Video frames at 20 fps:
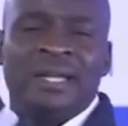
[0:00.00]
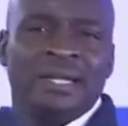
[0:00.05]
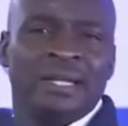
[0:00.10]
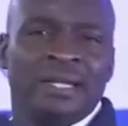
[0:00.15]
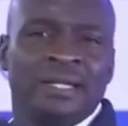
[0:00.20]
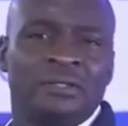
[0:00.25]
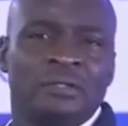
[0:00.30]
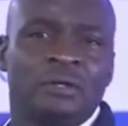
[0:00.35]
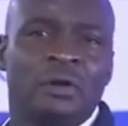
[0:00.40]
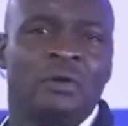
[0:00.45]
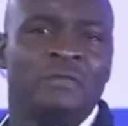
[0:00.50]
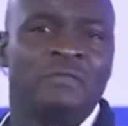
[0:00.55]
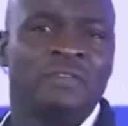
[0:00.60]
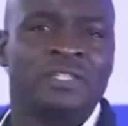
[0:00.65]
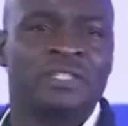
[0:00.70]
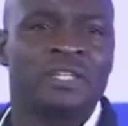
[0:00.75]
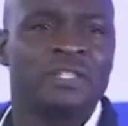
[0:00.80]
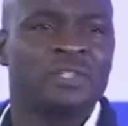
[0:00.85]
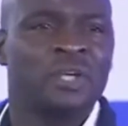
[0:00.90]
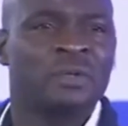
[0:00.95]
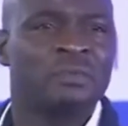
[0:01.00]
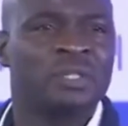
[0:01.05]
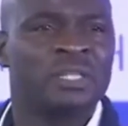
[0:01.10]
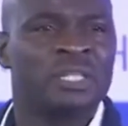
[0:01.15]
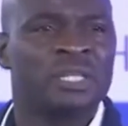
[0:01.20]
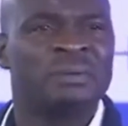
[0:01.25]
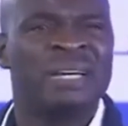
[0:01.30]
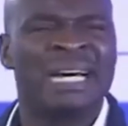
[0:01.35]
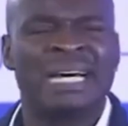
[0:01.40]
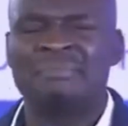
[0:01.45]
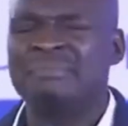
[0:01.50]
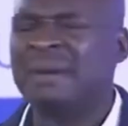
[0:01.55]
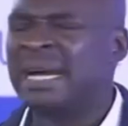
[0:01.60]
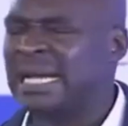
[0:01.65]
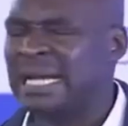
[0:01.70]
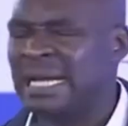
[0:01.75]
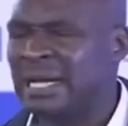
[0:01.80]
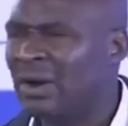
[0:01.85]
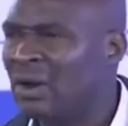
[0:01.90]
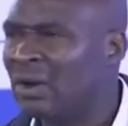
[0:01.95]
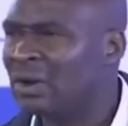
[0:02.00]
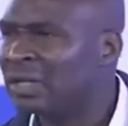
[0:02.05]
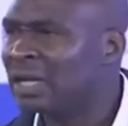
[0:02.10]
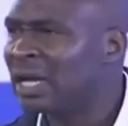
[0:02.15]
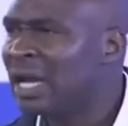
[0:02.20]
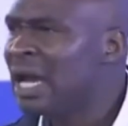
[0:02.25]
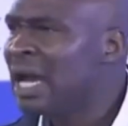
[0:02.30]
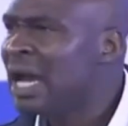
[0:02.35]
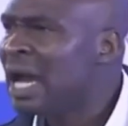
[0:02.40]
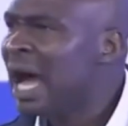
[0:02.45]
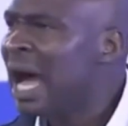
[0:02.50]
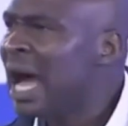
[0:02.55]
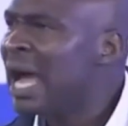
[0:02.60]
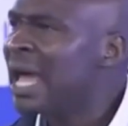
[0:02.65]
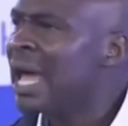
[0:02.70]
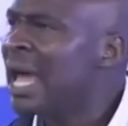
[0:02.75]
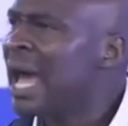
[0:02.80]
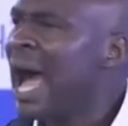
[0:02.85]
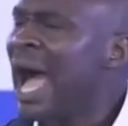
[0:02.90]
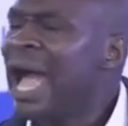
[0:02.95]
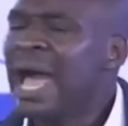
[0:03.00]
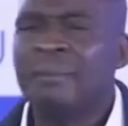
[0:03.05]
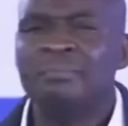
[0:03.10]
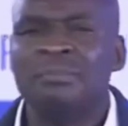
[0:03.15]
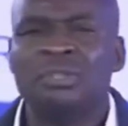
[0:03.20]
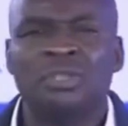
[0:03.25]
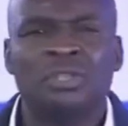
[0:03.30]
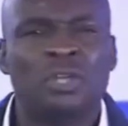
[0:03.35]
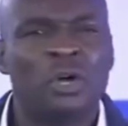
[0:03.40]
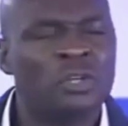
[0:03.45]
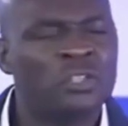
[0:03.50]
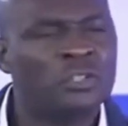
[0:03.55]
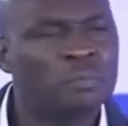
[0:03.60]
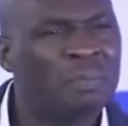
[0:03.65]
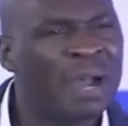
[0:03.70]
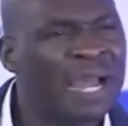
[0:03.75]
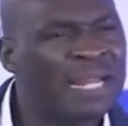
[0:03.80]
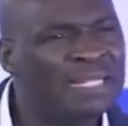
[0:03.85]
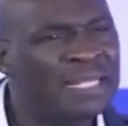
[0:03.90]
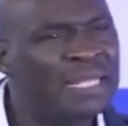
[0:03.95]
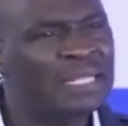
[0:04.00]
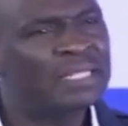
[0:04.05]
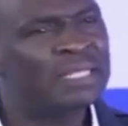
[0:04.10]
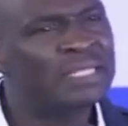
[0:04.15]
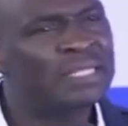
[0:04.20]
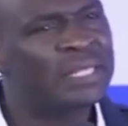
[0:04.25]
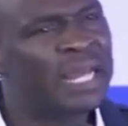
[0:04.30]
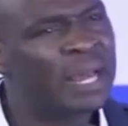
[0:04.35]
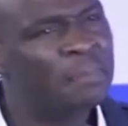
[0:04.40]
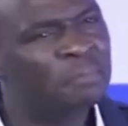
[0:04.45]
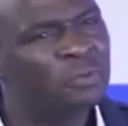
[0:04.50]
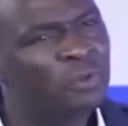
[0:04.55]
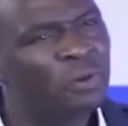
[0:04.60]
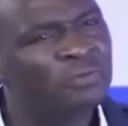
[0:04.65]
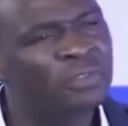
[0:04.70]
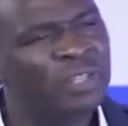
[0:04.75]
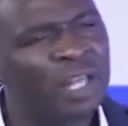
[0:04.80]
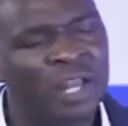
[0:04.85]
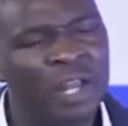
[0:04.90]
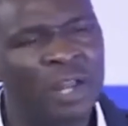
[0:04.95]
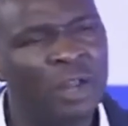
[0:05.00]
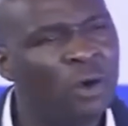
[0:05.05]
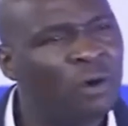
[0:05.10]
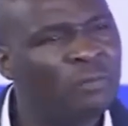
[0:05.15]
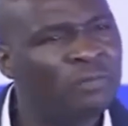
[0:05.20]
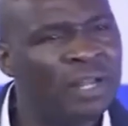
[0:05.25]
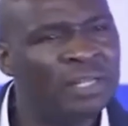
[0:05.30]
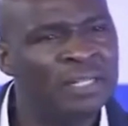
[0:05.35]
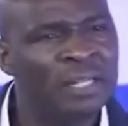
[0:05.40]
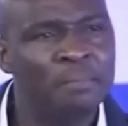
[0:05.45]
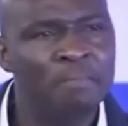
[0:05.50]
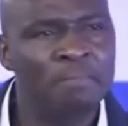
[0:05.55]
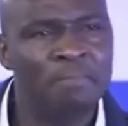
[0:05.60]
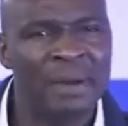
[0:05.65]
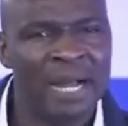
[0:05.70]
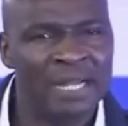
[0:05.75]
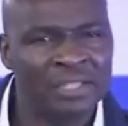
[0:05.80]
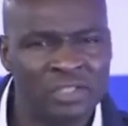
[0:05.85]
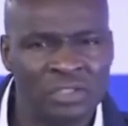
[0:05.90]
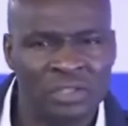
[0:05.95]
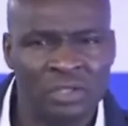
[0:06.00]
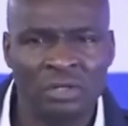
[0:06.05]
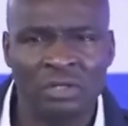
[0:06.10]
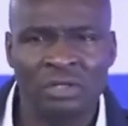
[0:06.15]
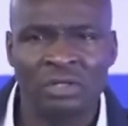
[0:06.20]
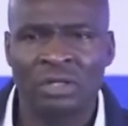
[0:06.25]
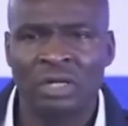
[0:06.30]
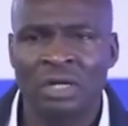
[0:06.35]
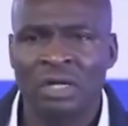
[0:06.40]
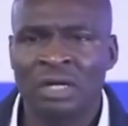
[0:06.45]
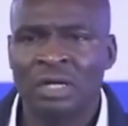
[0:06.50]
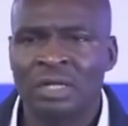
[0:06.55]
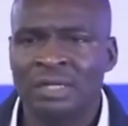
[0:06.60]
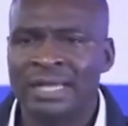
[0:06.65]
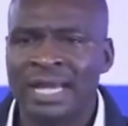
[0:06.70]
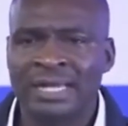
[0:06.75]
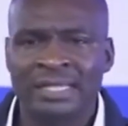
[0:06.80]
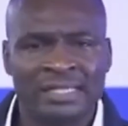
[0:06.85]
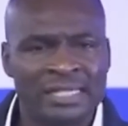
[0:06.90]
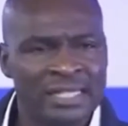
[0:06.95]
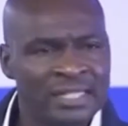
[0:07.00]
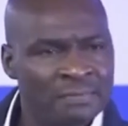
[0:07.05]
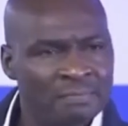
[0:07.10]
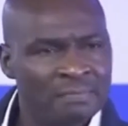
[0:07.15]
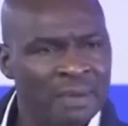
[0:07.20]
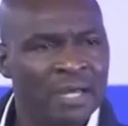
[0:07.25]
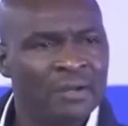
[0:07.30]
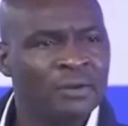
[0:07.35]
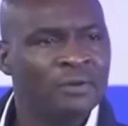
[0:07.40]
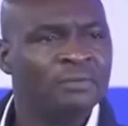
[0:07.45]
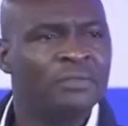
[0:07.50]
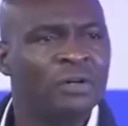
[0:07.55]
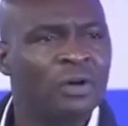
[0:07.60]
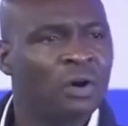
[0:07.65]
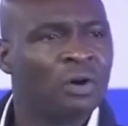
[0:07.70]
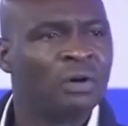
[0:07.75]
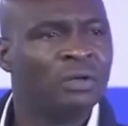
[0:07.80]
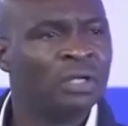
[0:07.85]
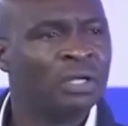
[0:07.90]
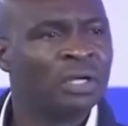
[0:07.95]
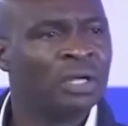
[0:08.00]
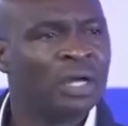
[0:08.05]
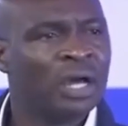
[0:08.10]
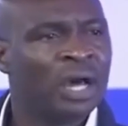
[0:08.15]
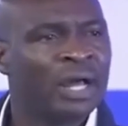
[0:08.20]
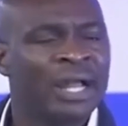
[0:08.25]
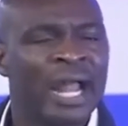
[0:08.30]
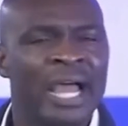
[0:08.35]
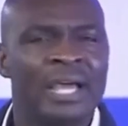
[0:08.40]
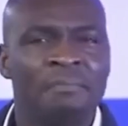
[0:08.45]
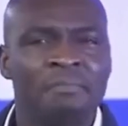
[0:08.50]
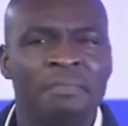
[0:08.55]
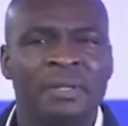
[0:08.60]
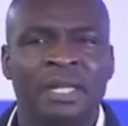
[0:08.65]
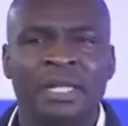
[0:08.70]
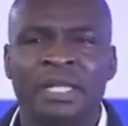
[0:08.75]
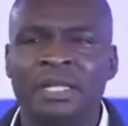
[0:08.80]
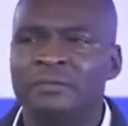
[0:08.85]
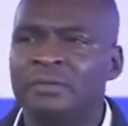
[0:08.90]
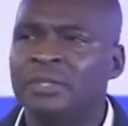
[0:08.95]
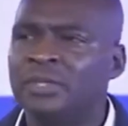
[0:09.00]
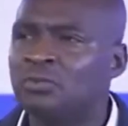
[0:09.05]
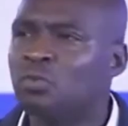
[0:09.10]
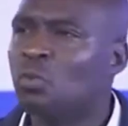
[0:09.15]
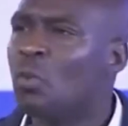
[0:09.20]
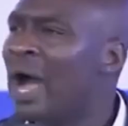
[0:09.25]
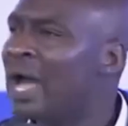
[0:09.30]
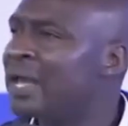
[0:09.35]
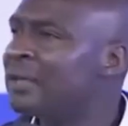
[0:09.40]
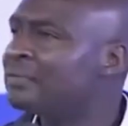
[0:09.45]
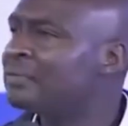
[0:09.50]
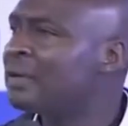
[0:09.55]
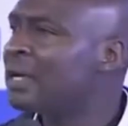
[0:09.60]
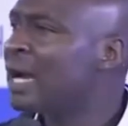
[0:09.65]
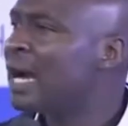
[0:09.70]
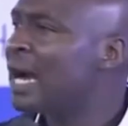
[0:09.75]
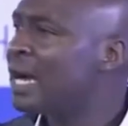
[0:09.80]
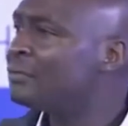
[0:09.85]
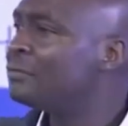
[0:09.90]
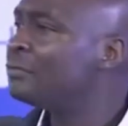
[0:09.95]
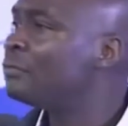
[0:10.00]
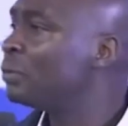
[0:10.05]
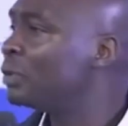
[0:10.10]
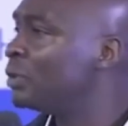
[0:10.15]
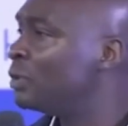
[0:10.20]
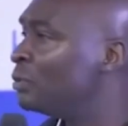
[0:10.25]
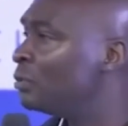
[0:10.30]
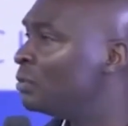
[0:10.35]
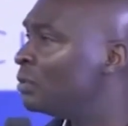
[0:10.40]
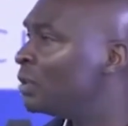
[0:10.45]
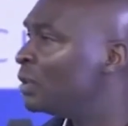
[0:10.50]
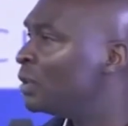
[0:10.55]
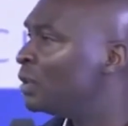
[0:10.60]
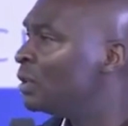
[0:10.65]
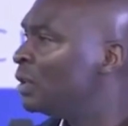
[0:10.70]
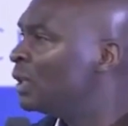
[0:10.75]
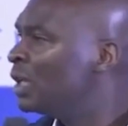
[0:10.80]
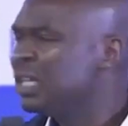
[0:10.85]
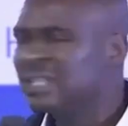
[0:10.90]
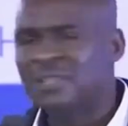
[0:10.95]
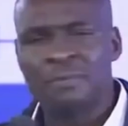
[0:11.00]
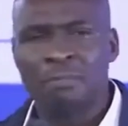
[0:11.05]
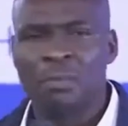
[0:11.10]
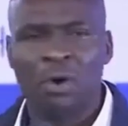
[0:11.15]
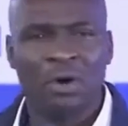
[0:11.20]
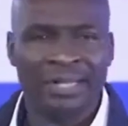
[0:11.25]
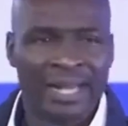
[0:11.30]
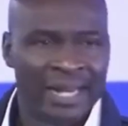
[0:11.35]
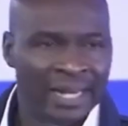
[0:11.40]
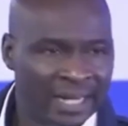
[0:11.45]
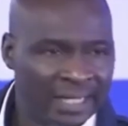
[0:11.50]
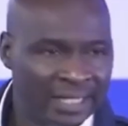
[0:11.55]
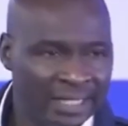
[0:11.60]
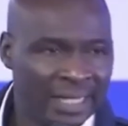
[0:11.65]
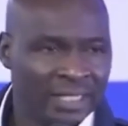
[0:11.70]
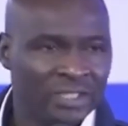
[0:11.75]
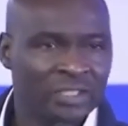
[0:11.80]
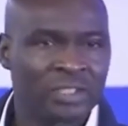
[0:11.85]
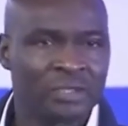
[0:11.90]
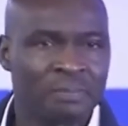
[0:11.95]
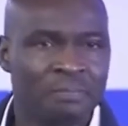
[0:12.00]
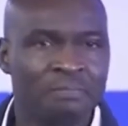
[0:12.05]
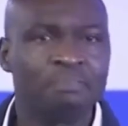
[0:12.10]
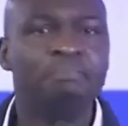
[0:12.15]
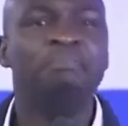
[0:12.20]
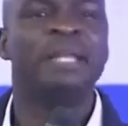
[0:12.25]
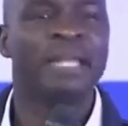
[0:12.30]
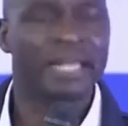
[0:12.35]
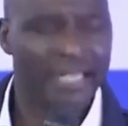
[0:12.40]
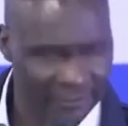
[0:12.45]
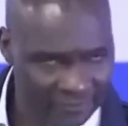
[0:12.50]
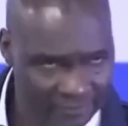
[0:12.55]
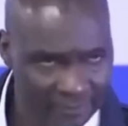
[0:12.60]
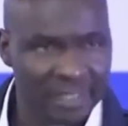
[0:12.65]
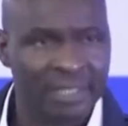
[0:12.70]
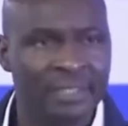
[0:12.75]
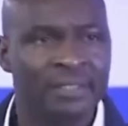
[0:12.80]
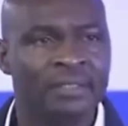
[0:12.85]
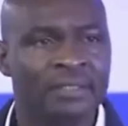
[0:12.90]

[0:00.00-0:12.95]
a little conversation with him, and my God, I am touched by the depth of the love and the passion that this man of God, and I believe his wife, have for you. It's more than leadership. Believe me.